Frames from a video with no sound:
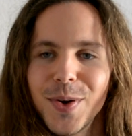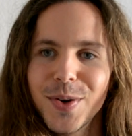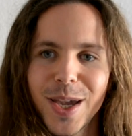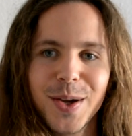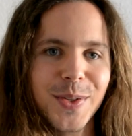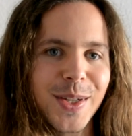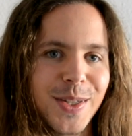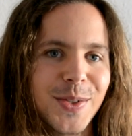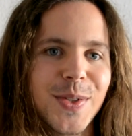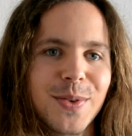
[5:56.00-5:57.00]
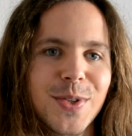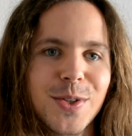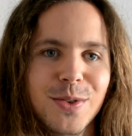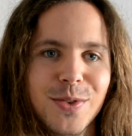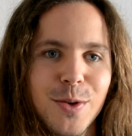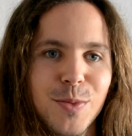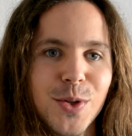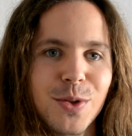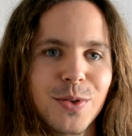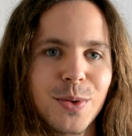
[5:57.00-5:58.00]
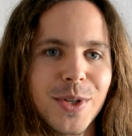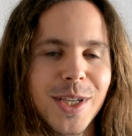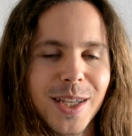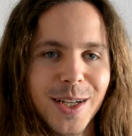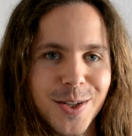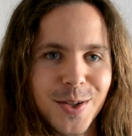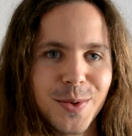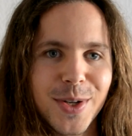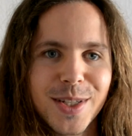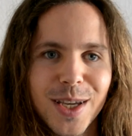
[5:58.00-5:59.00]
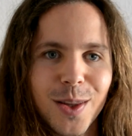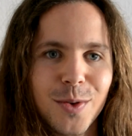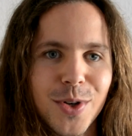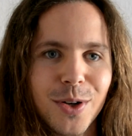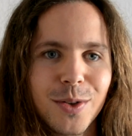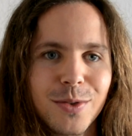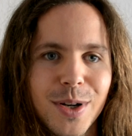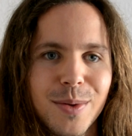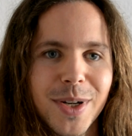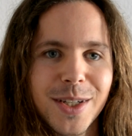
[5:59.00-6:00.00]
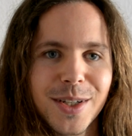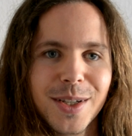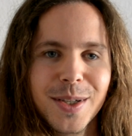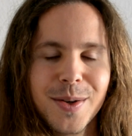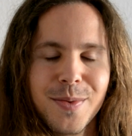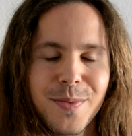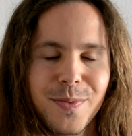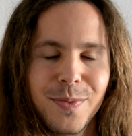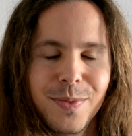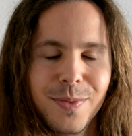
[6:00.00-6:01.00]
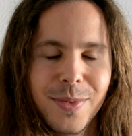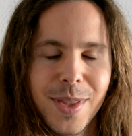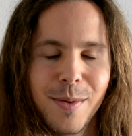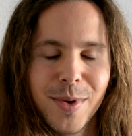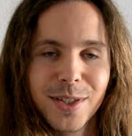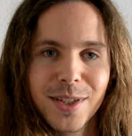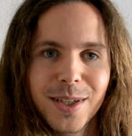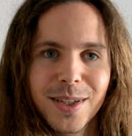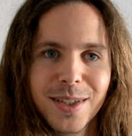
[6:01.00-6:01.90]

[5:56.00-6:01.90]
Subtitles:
Okay, on that note, I wish you a very beautiful week, and as always, I love you all very much. Namaste.